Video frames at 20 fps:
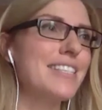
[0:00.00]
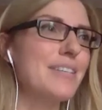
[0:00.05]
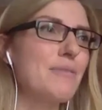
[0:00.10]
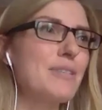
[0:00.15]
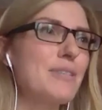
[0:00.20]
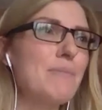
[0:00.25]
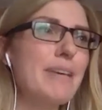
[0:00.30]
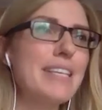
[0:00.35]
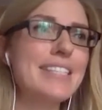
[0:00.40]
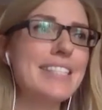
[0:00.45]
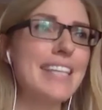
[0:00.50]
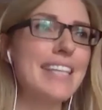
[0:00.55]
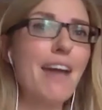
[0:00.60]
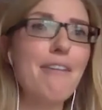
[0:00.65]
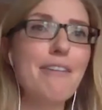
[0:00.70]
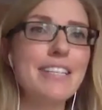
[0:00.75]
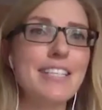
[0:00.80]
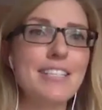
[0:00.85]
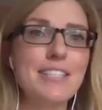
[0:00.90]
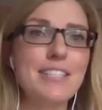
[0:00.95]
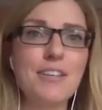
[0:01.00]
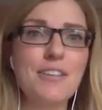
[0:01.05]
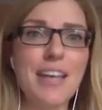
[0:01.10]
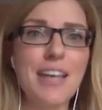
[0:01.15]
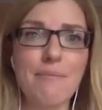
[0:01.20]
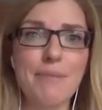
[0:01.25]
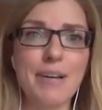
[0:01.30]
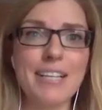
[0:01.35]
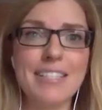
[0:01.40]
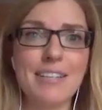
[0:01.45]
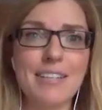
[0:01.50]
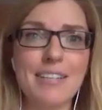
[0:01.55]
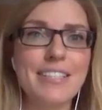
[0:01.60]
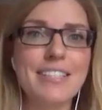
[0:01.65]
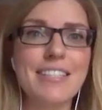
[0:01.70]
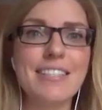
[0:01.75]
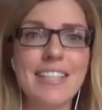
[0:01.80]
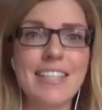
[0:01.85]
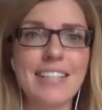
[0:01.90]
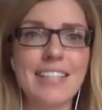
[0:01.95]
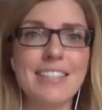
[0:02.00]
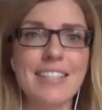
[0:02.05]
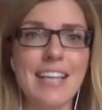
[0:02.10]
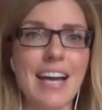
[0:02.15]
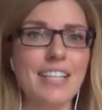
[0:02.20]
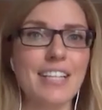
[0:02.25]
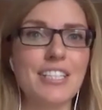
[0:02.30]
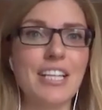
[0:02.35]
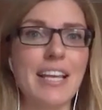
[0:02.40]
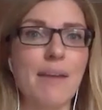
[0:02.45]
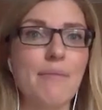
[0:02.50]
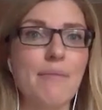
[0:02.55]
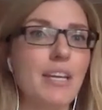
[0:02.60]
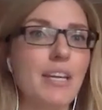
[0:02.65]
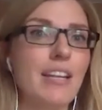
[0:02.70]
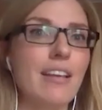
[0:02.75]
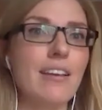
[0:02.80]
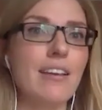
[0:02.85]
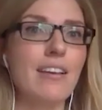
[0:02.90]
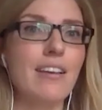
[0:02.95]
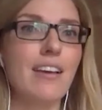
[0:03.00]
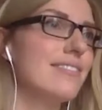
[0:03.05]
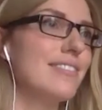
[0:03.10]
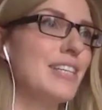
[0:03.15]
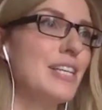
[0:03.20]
And it was a bit scary to do that because there is a sense that actually I'm going to